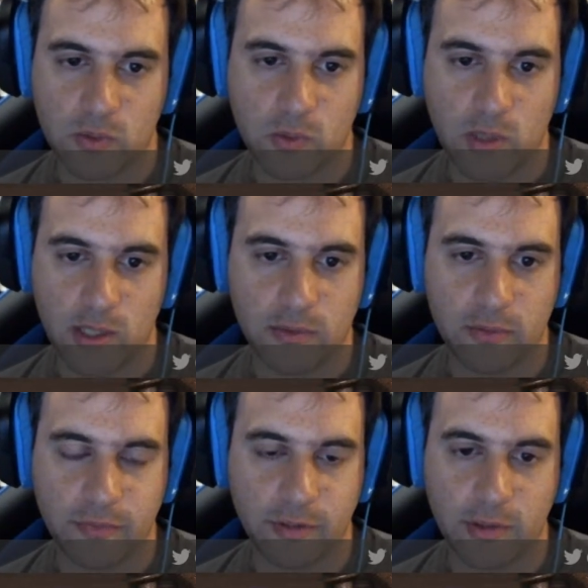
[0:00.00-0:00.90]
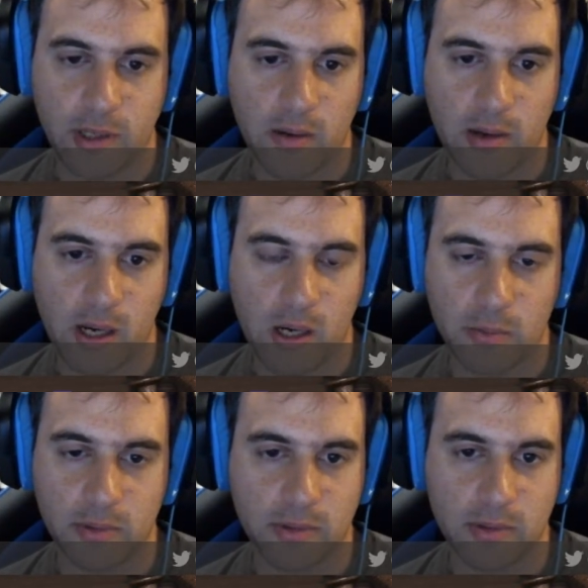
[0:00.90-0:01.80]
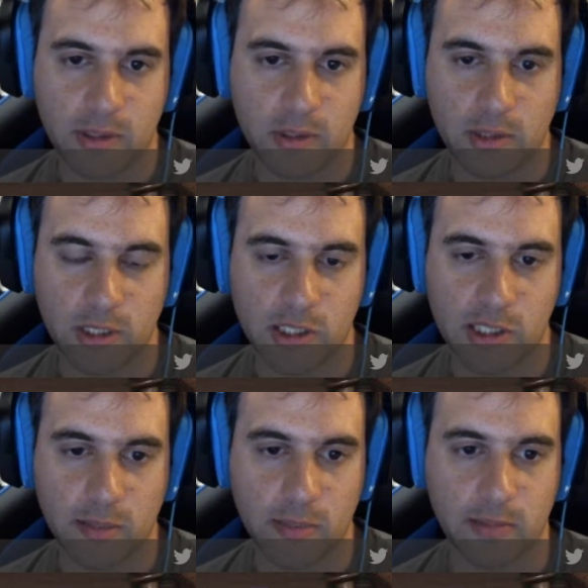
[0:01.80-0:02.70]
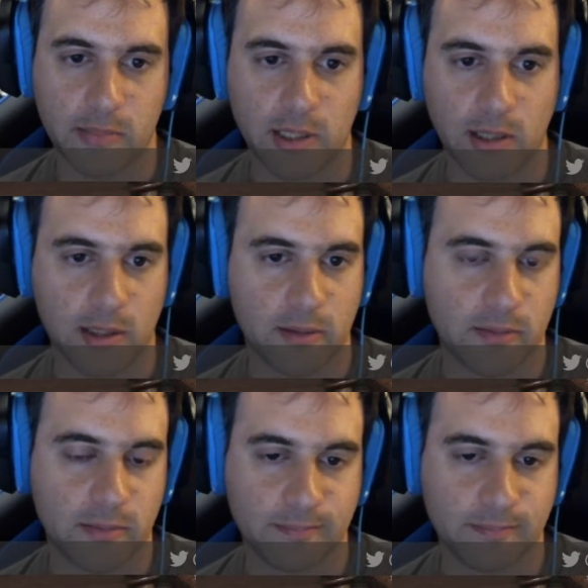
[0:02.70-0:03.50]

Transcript: trying to figure out how is he gonna checkmate me, like,